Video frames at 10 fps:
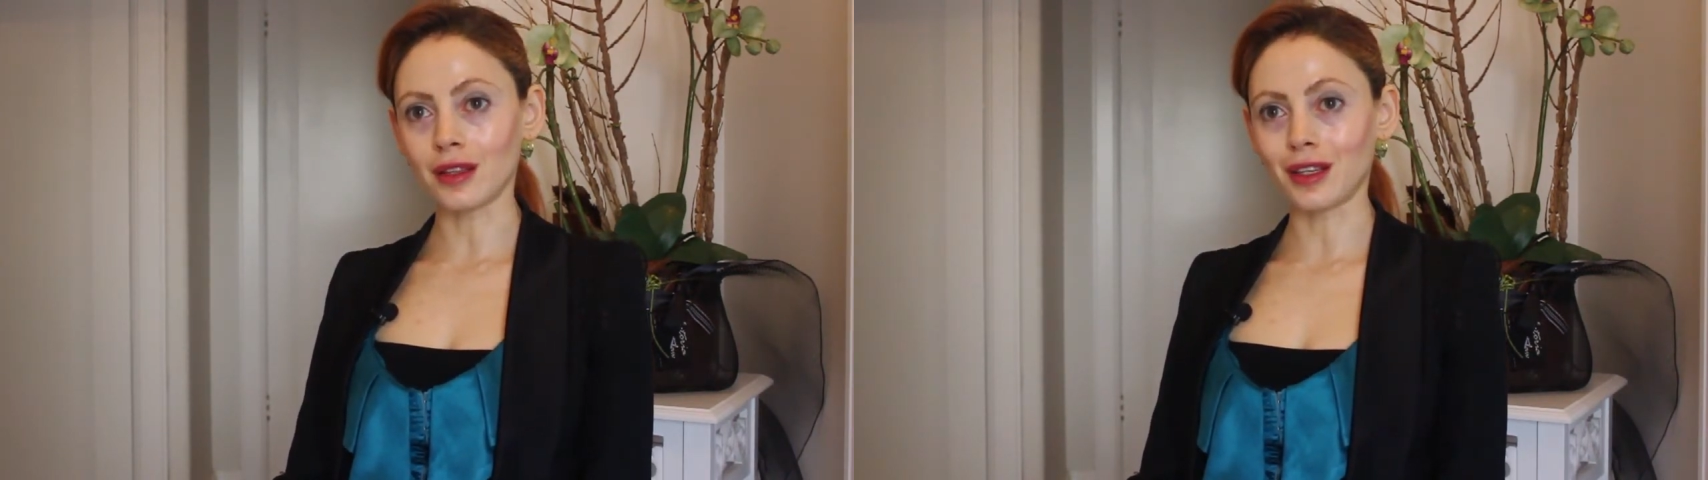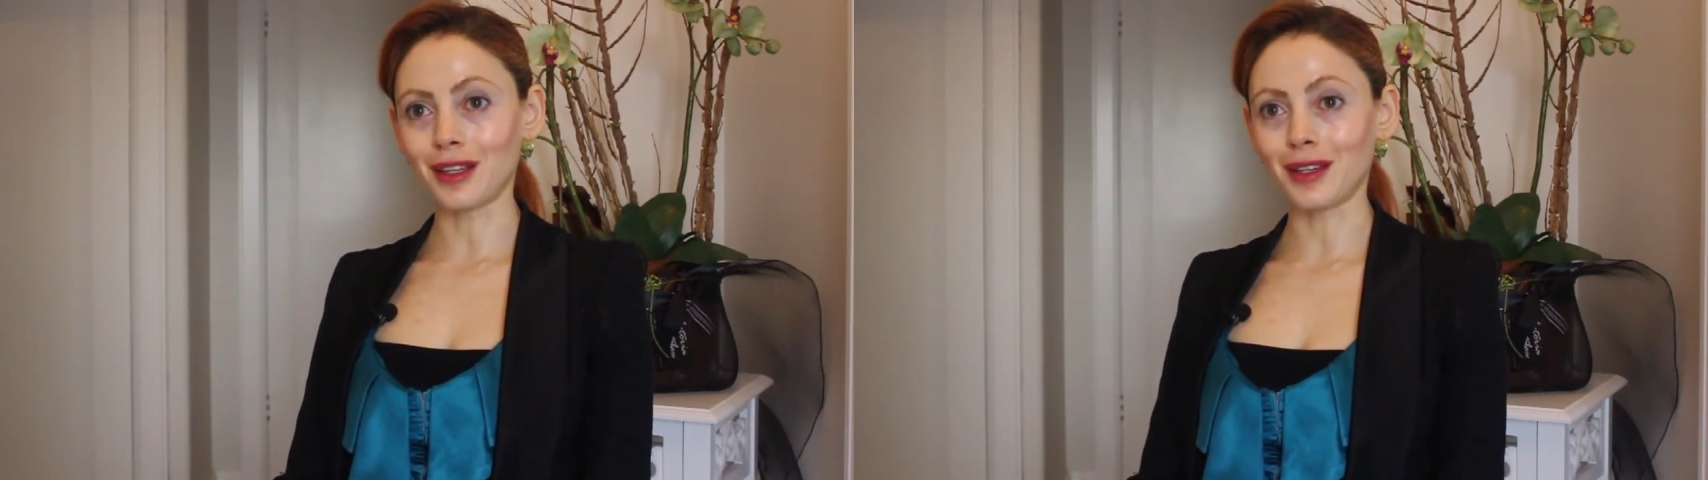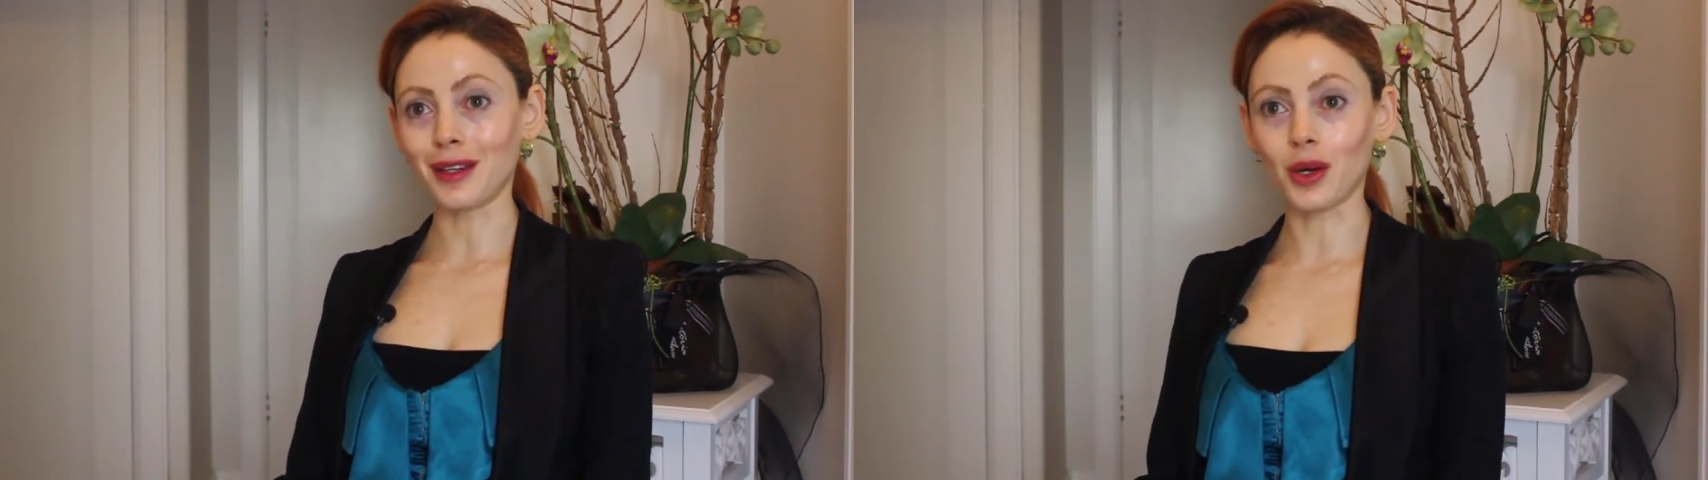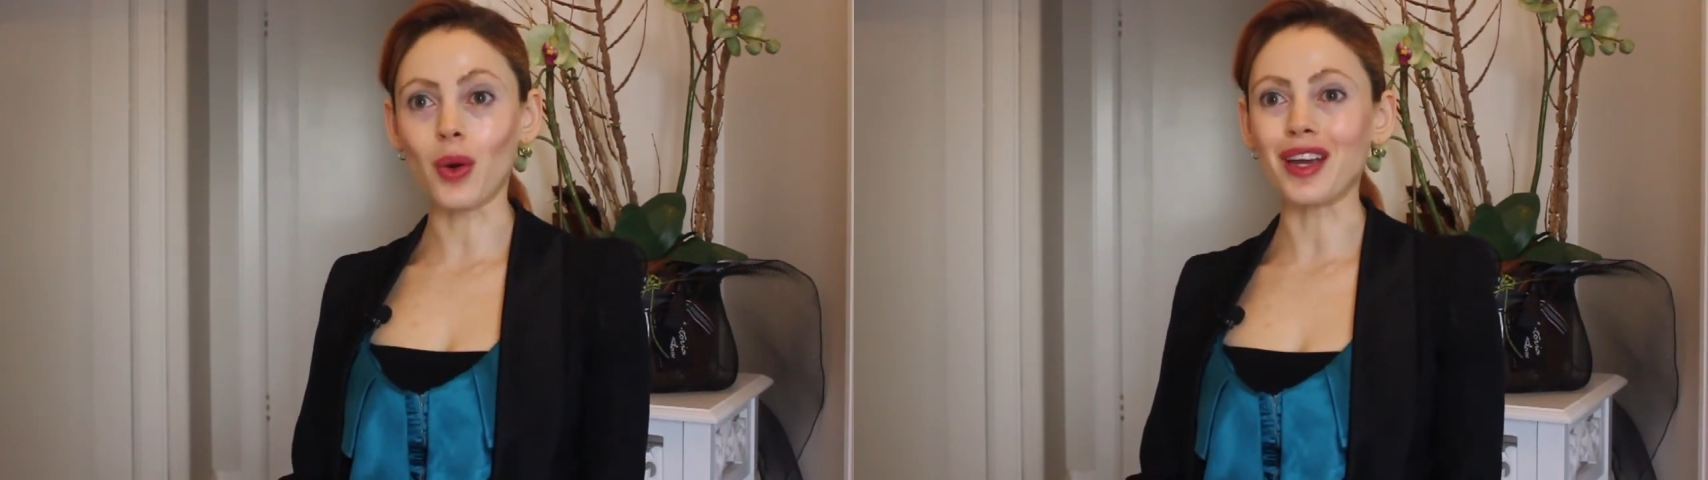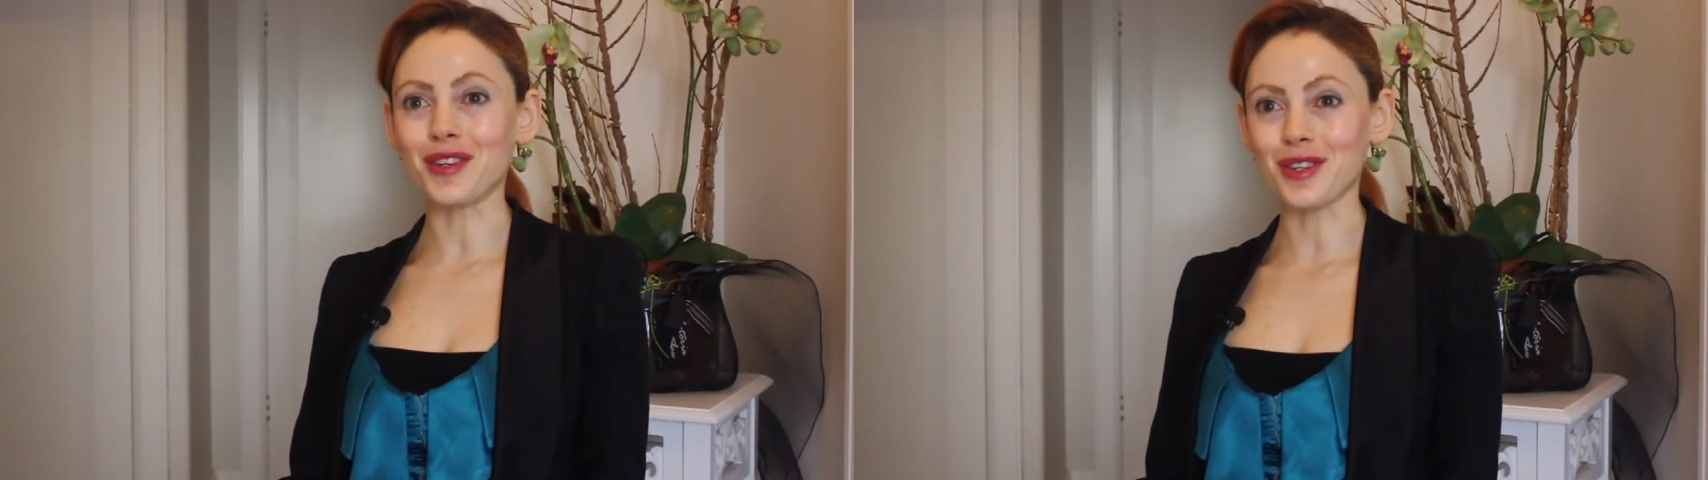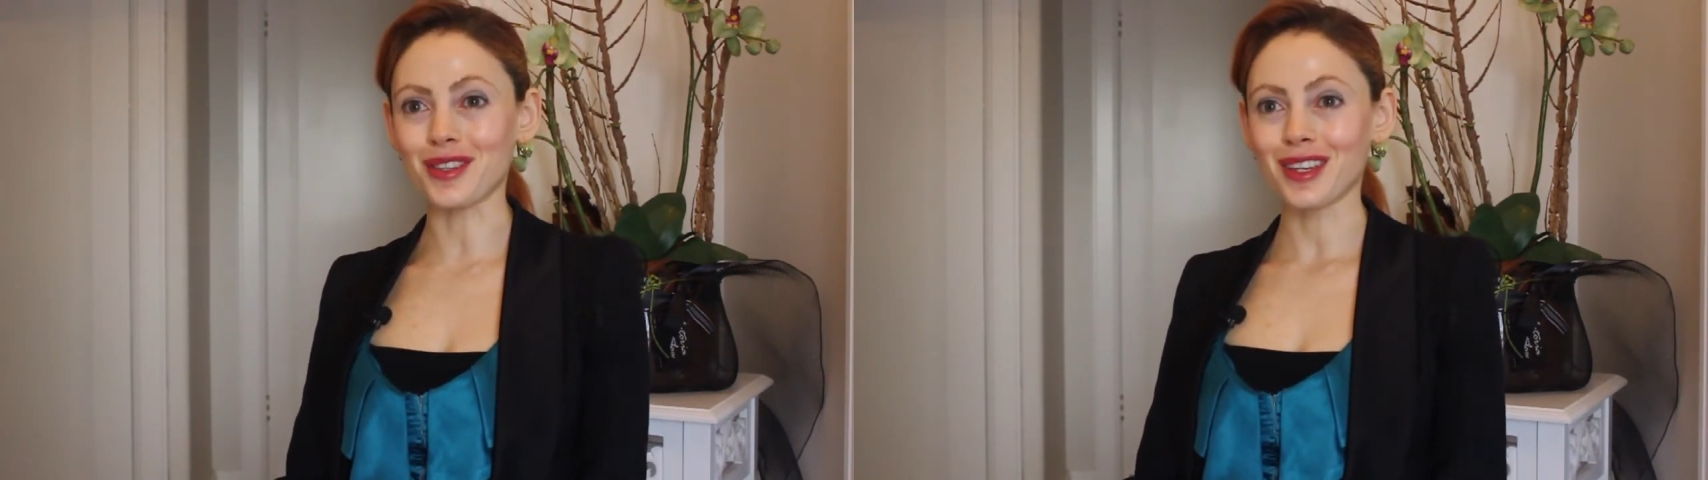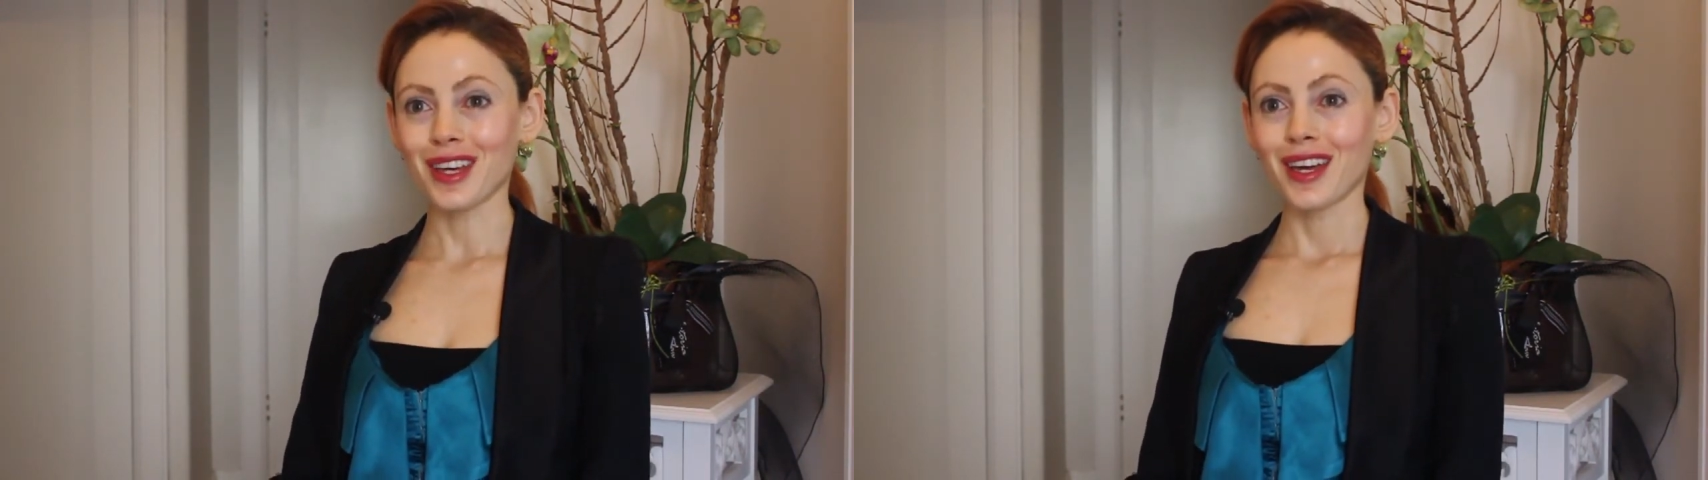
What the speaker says: the equation.